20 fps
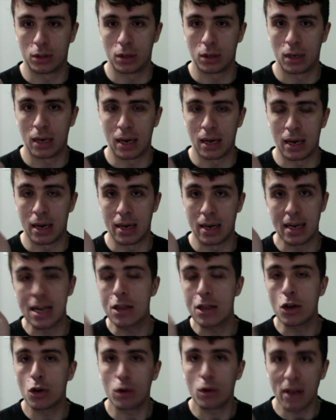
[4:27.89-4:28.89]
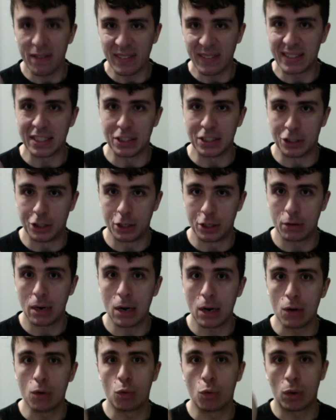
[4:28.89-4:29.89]
Either if it's a
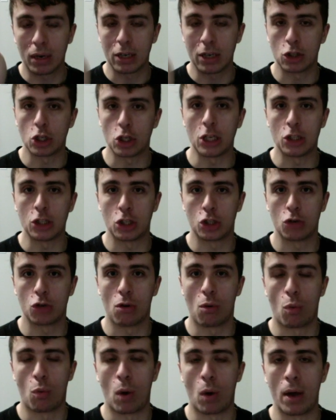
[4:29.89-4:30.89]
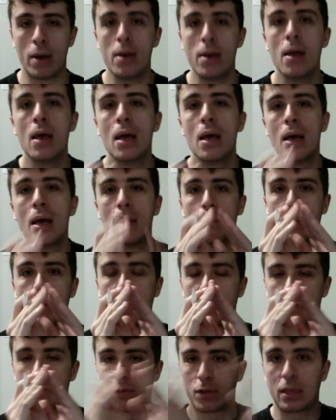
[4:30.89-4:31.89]
0, we're going to change it to a 1. But
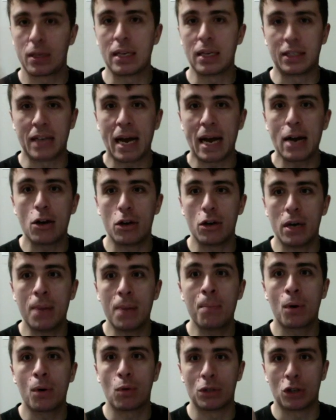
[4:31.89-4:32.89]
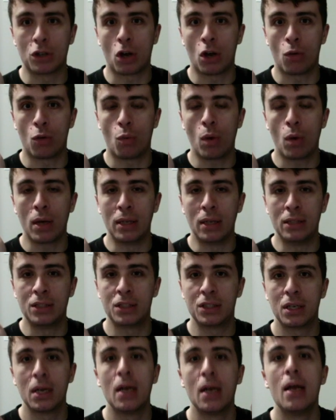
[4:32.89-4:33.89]
if the entire number was all
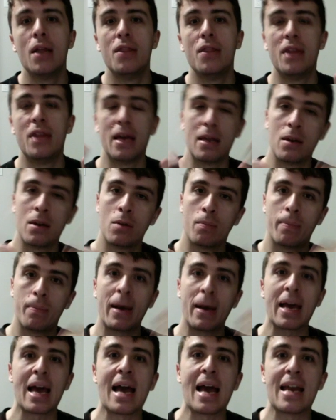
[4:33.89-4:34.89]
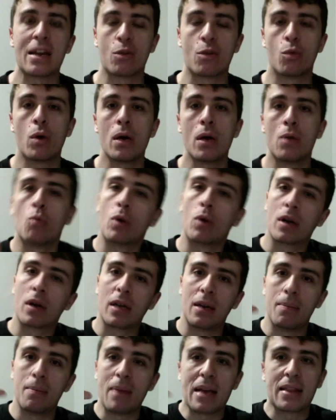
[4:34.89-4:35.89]
1s, then by adding 1, we're going
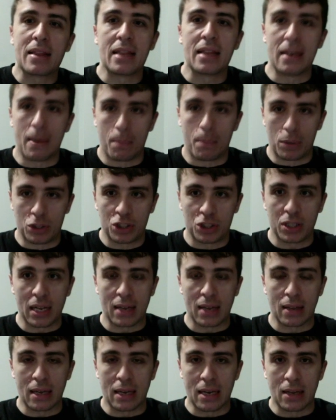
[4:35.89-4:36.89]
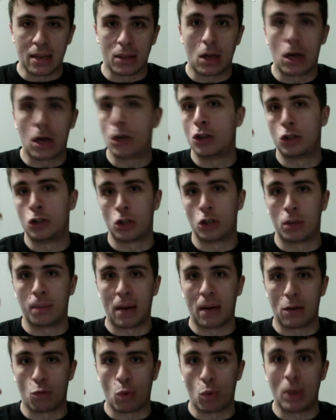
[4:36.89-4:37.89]
to make the number slightly larger
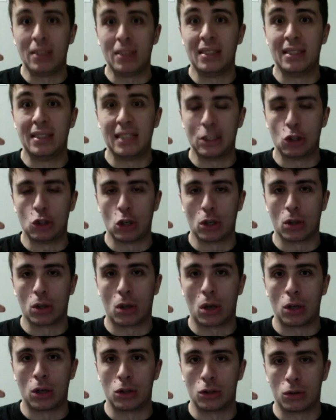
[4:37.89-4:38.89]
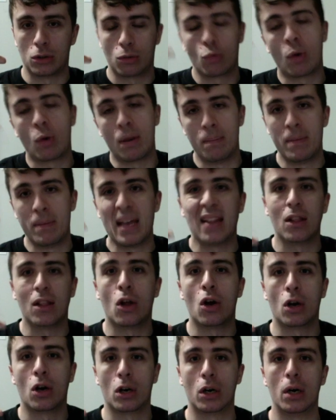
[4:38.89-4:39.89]
by one bit
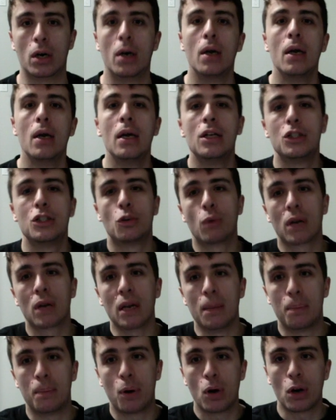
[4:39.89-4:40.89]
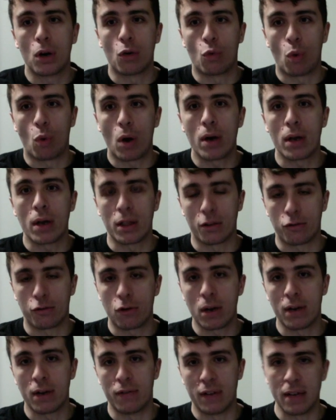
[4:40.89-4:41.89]
longer. So we're going to put a 1 on the
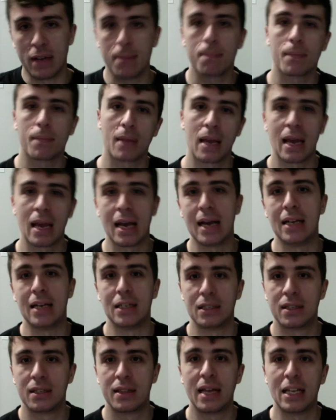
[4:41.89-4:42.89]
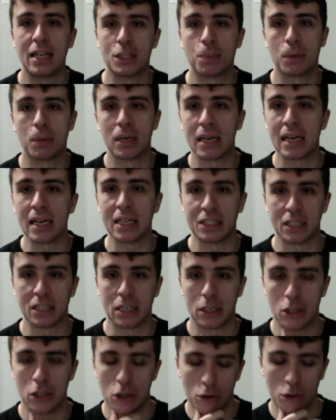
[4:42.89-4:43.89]
front of it, and that's pretty easy to do.